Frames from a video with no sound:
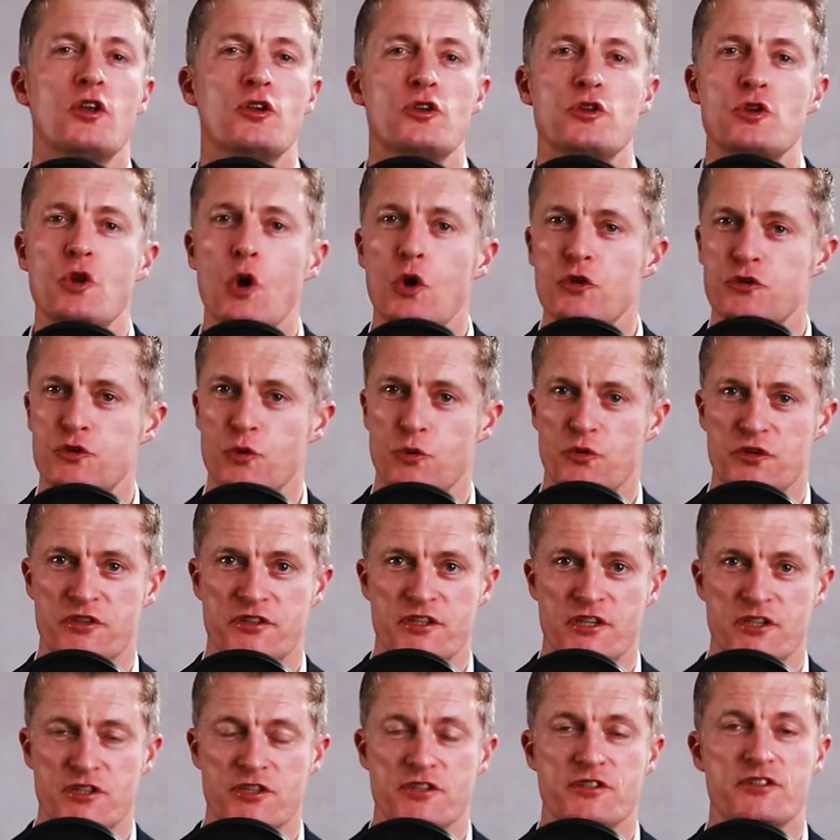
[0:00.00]
Not all
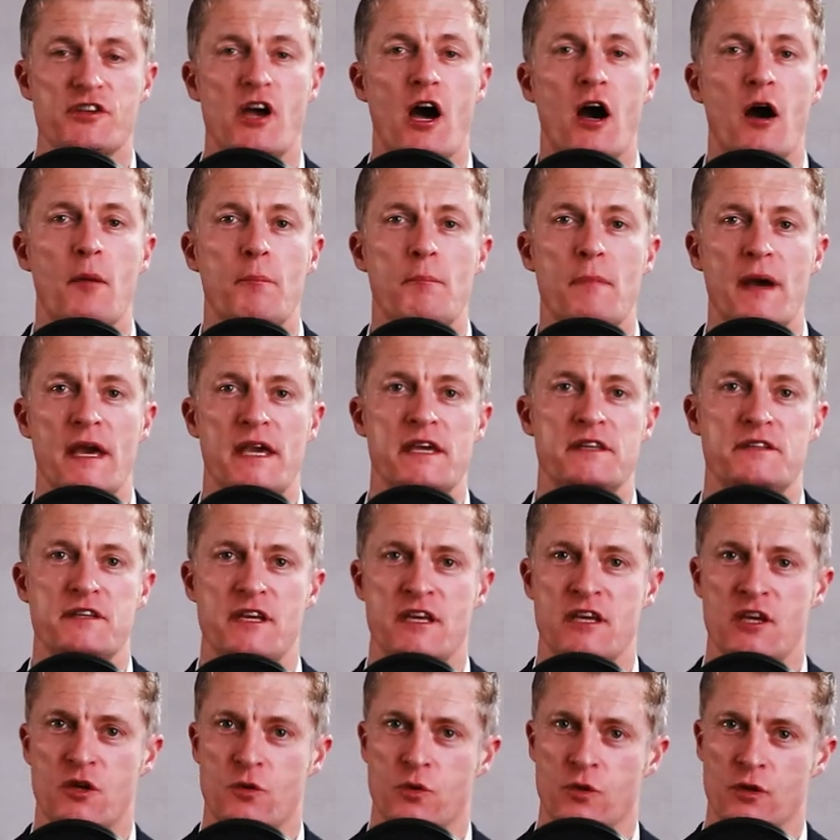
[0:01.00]
decisions are made
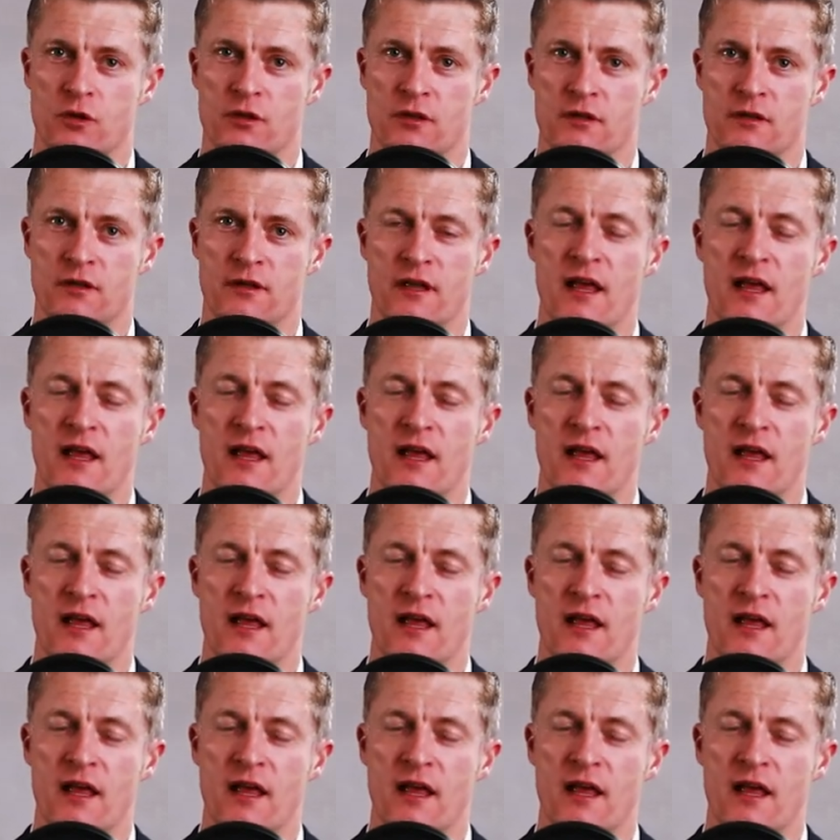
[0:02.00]
equal.